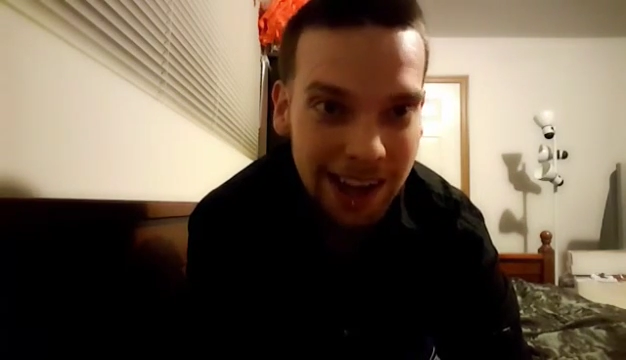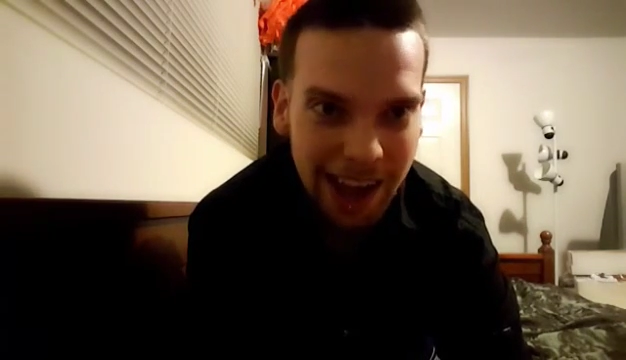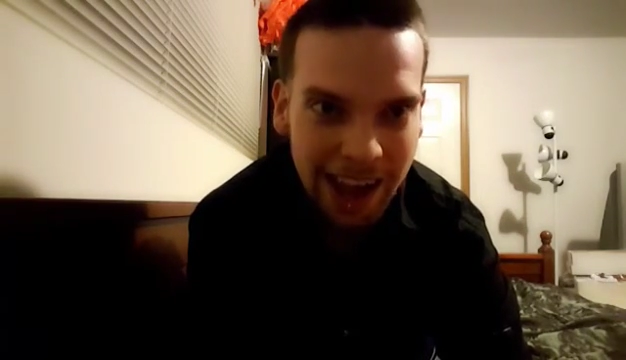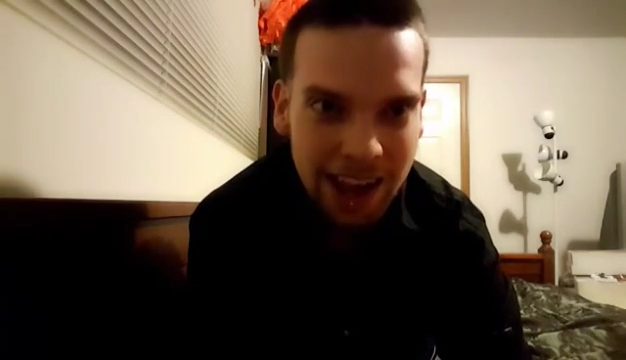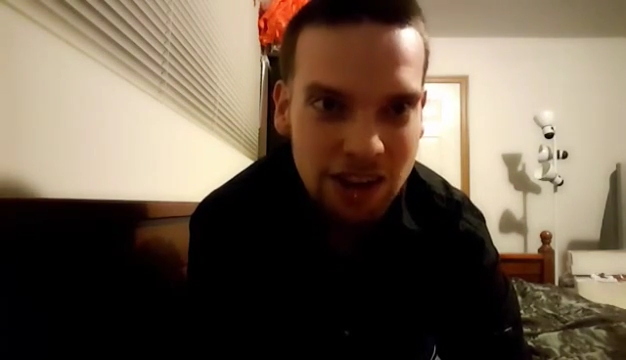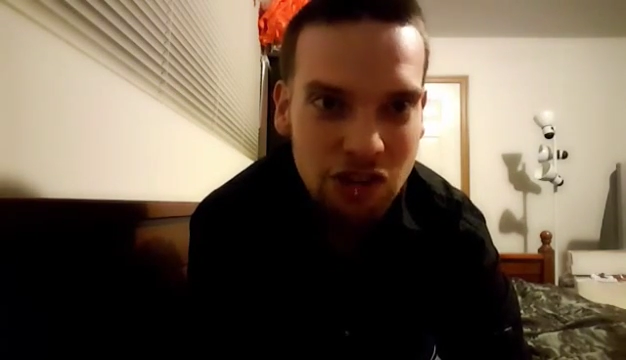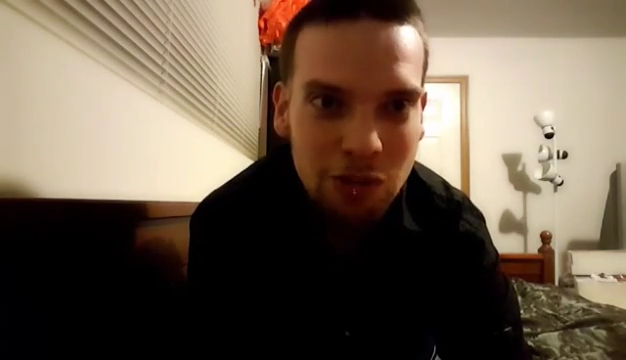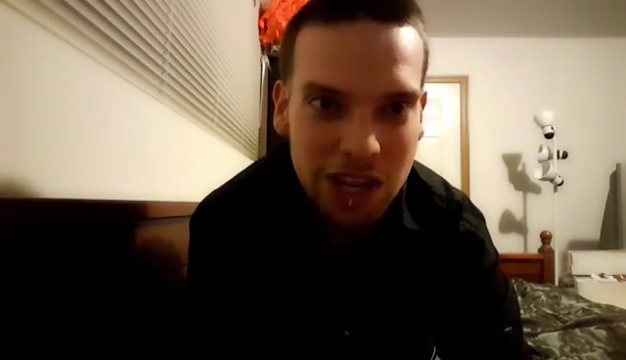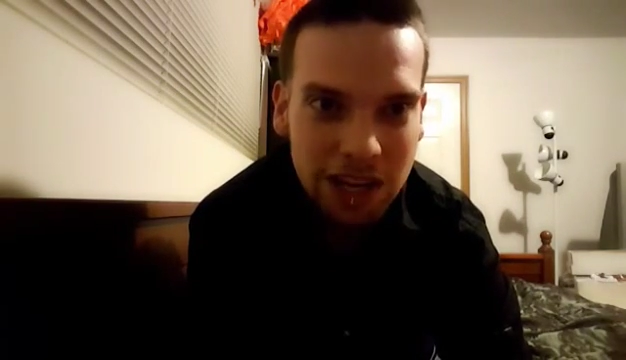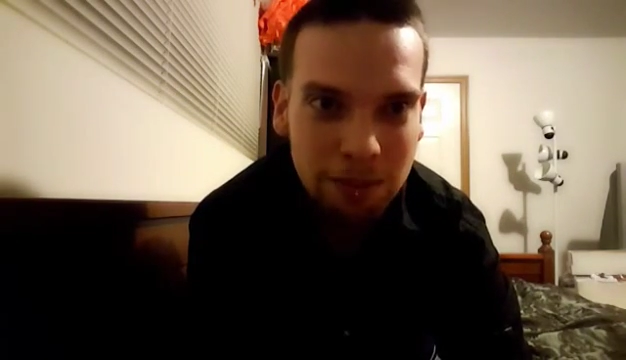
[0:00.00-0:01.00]
and you
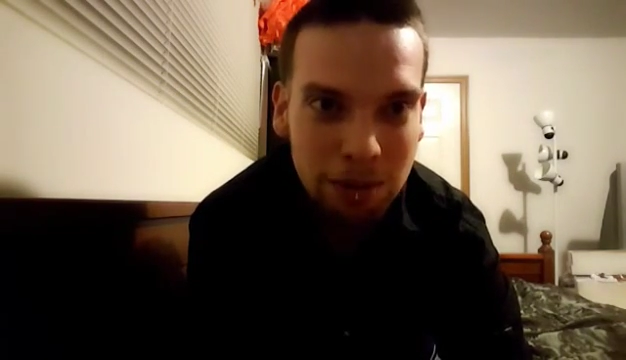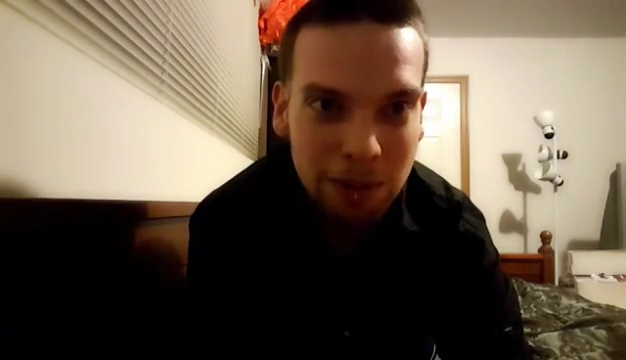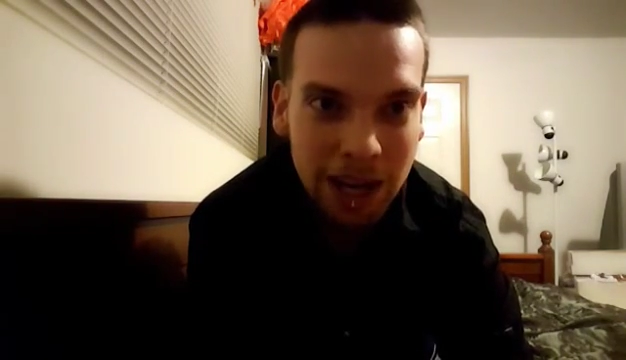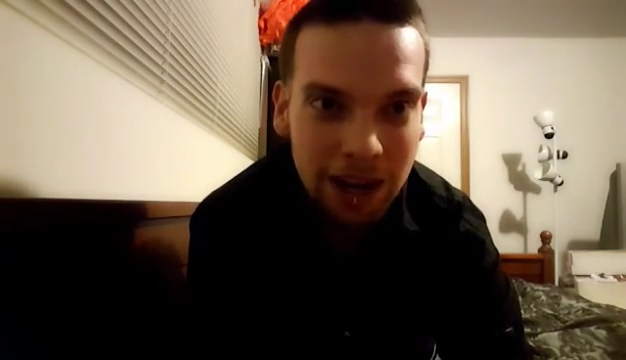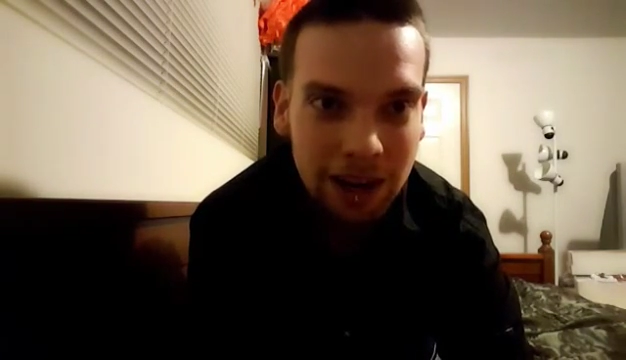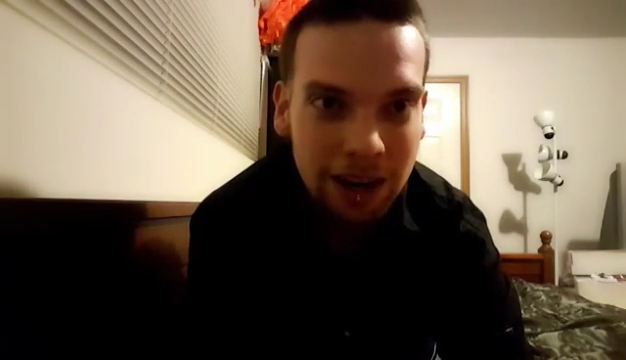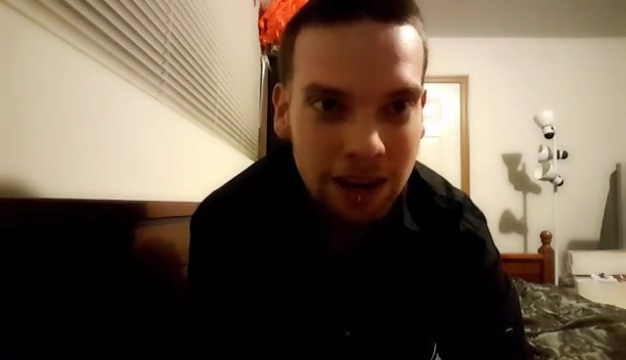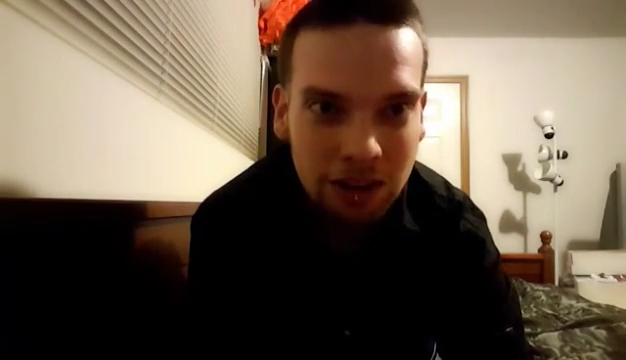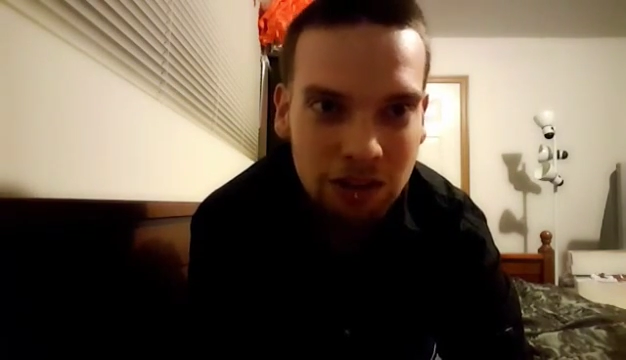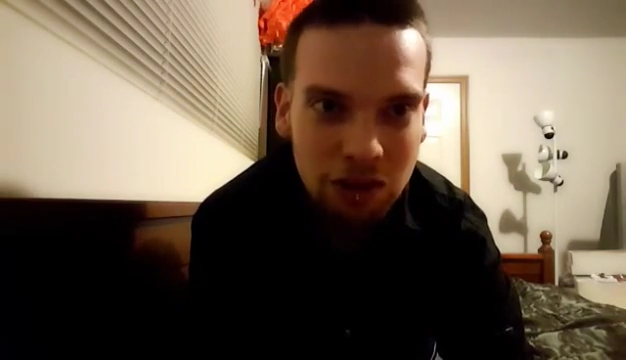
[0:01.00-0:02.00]
need to prepare
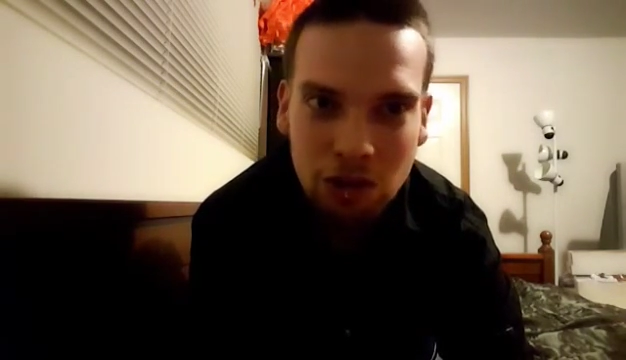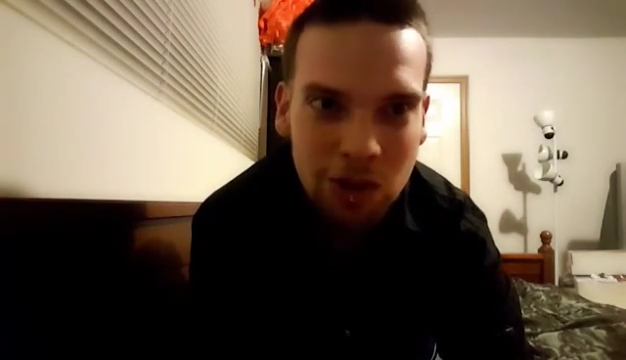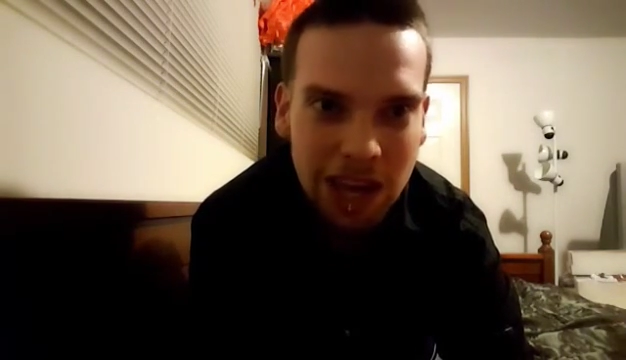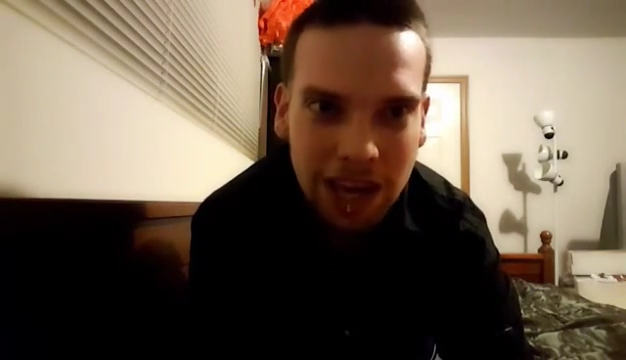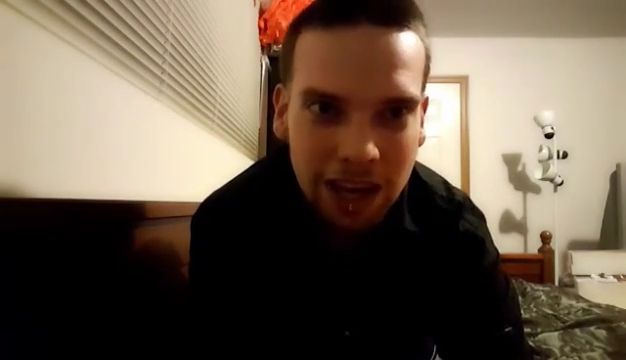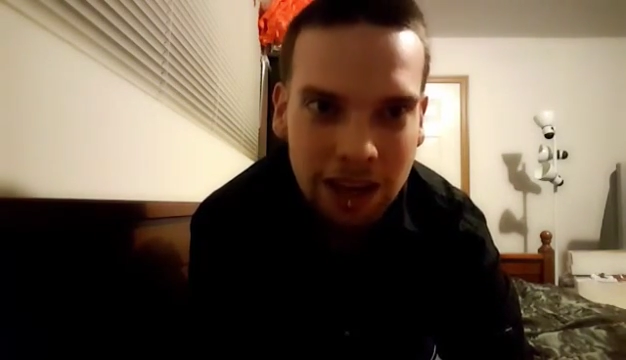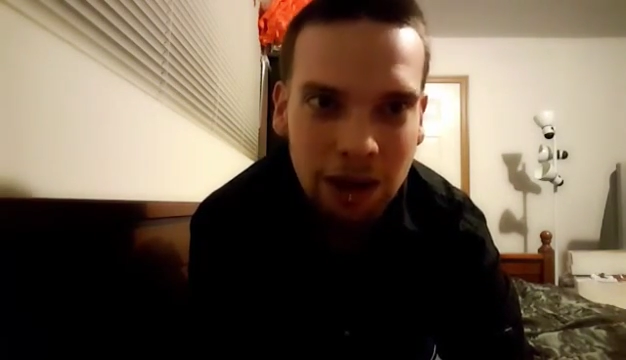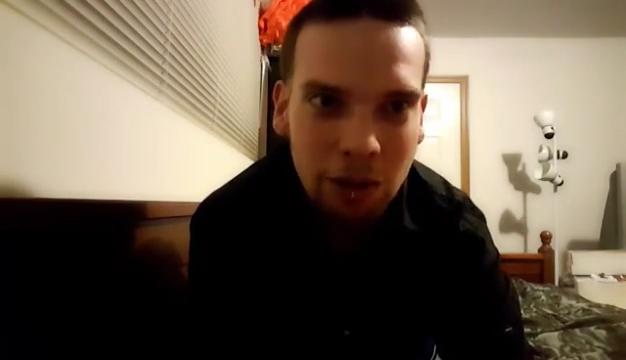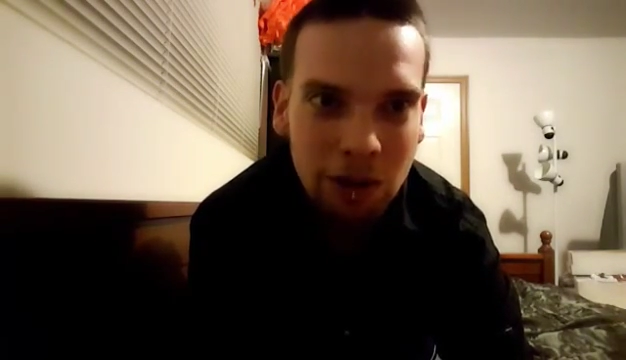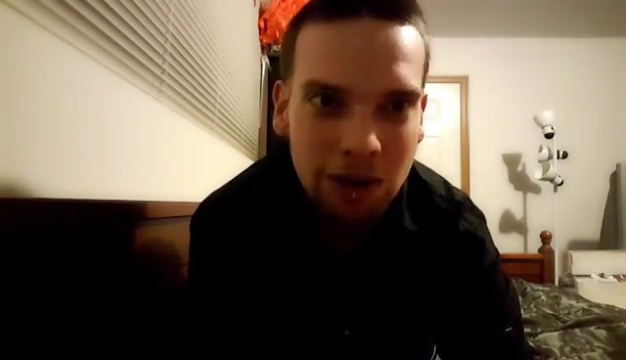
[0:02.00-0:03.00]
so you can't
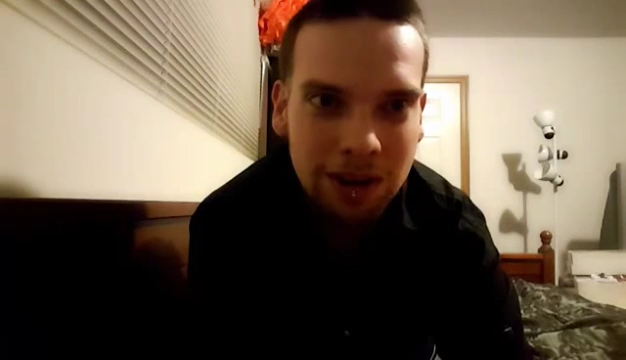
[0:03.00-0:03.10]
go.